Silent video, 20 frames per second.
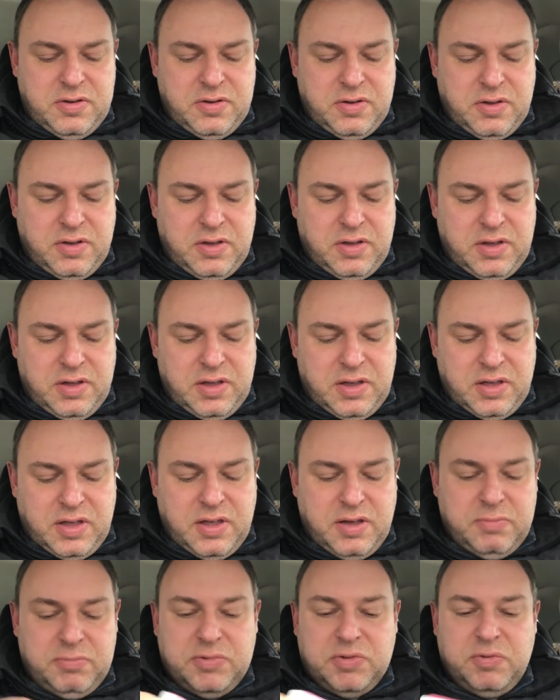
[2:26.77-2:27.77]
Okay, it
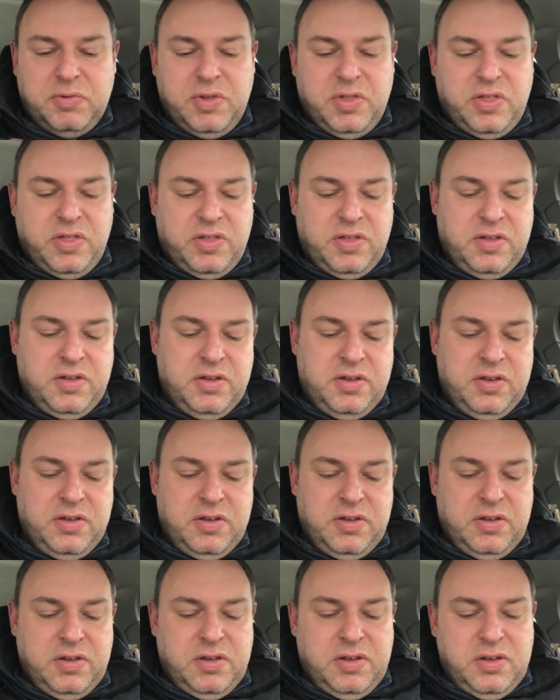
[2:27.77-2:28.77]
comes with,
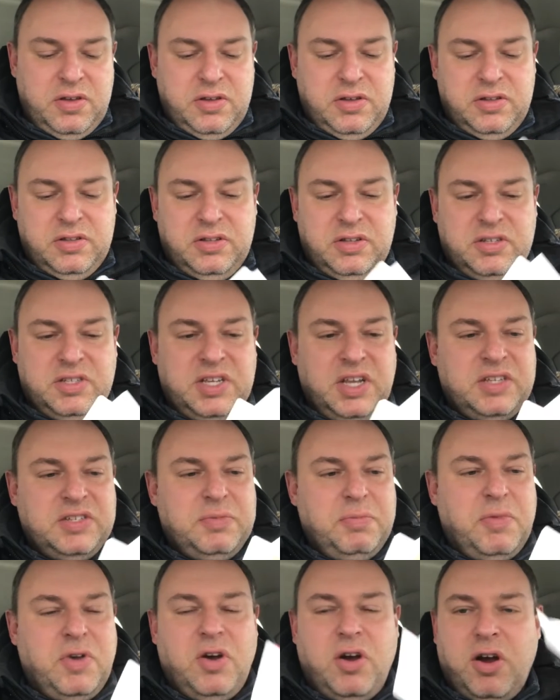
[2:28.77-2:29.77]
looks like
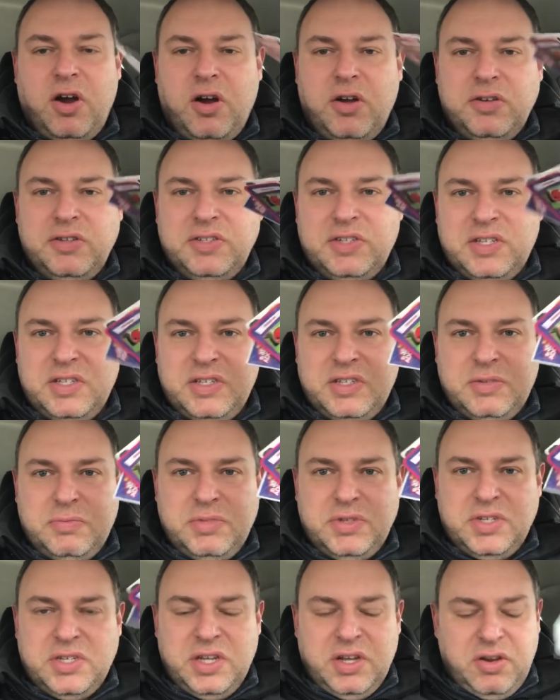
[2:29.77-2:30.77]
some cards and some
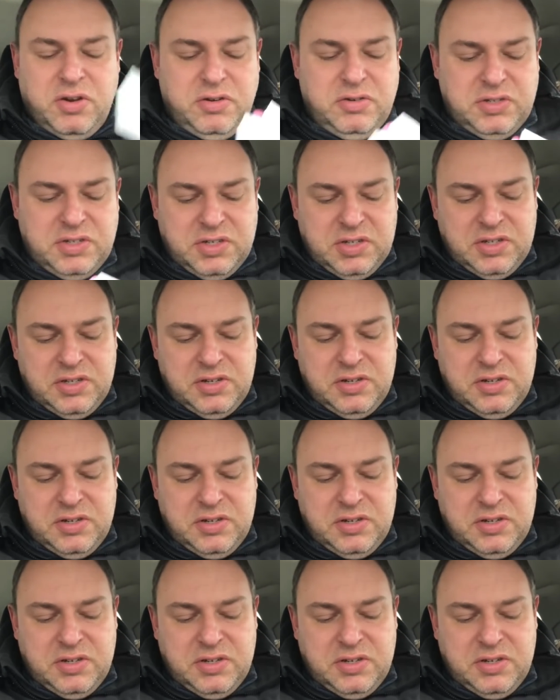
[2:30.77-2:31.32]
stickers.